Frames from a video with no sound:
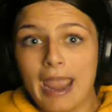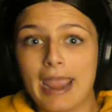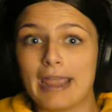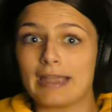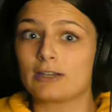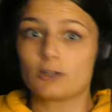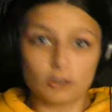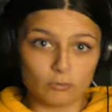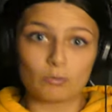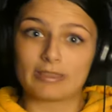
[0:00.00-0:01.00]
And
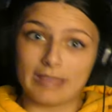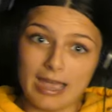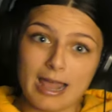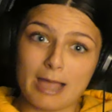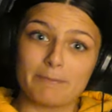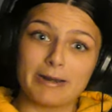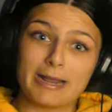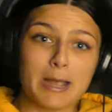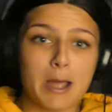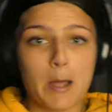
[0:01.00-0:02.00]
with that
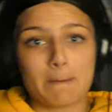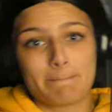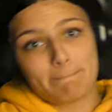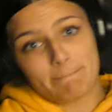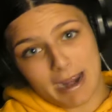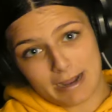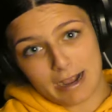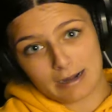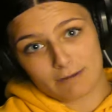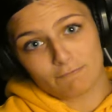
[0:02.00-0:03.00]
happening, Mike
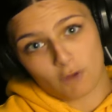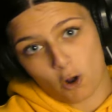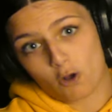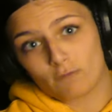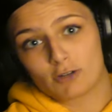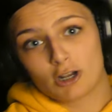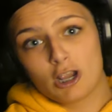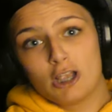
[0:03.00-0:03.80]
got involved.